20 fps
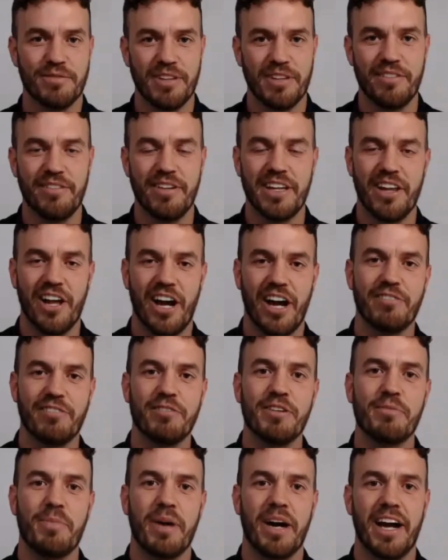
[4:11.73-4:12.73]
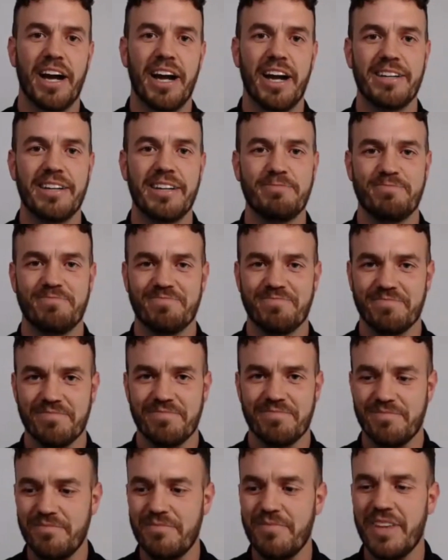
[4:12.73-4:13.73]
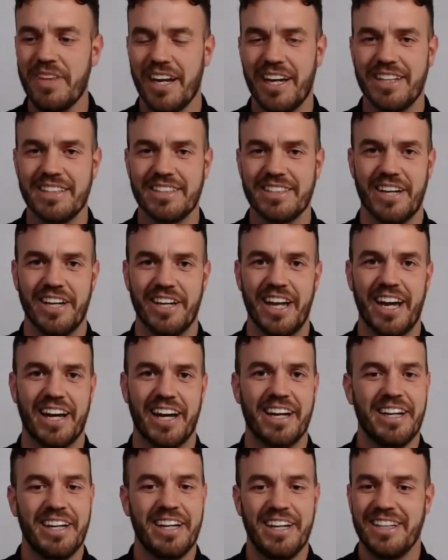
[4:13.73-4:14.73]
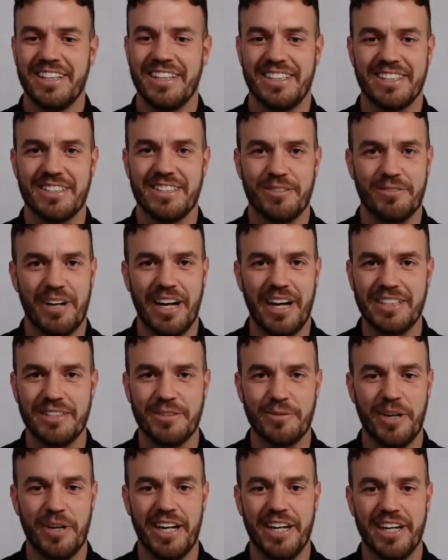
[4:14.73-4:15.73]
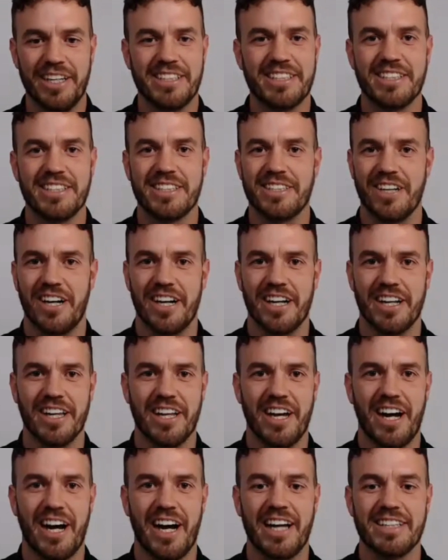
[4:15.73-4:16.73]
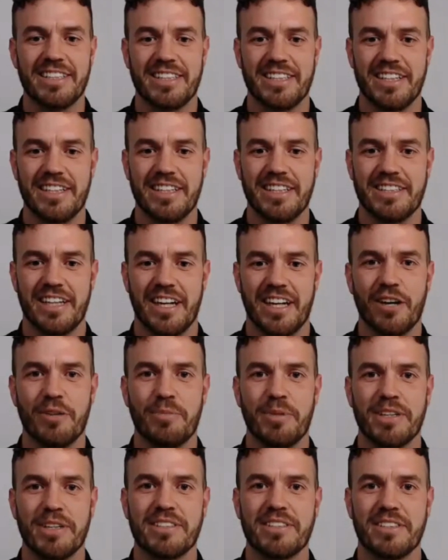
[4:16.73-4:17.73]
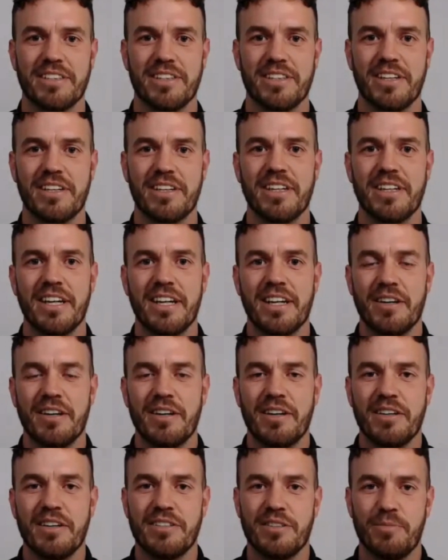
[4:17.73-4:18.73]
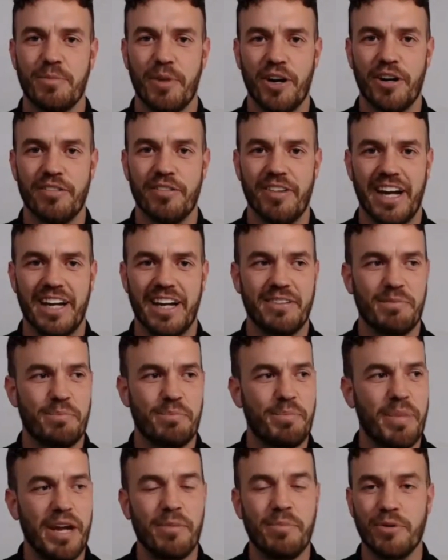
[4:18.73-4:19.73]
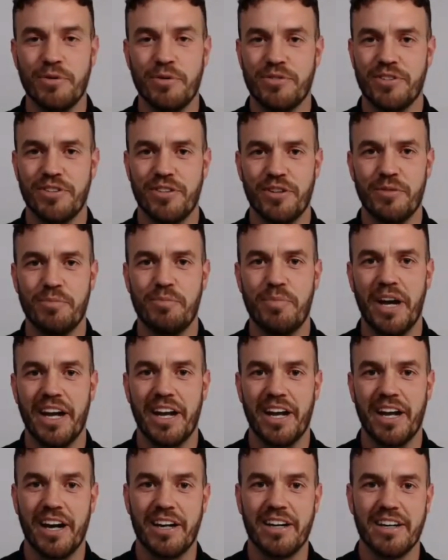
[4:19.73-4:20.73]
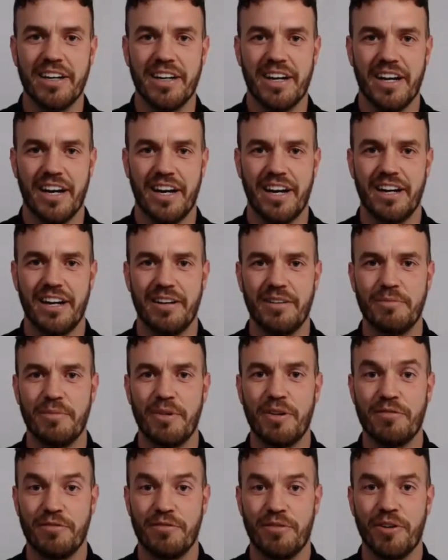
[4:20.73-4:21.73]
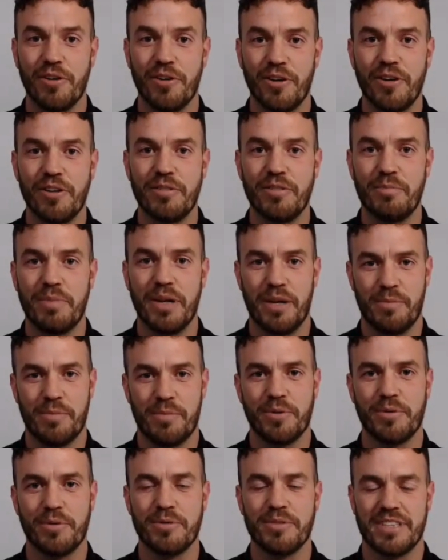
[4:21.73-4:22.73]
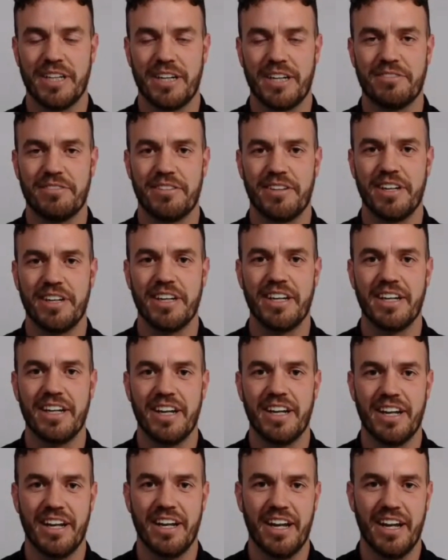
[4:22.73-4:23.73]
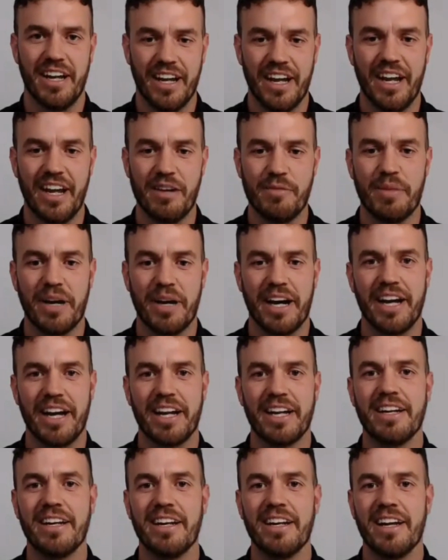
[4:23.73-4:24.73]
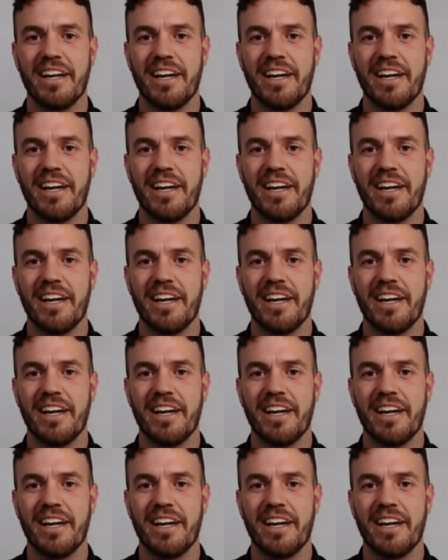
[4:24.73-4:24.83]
living life with pain. And so yeah, just to raise awareness, to shine a light, to help us to motivate people to do better for people suffering in pain.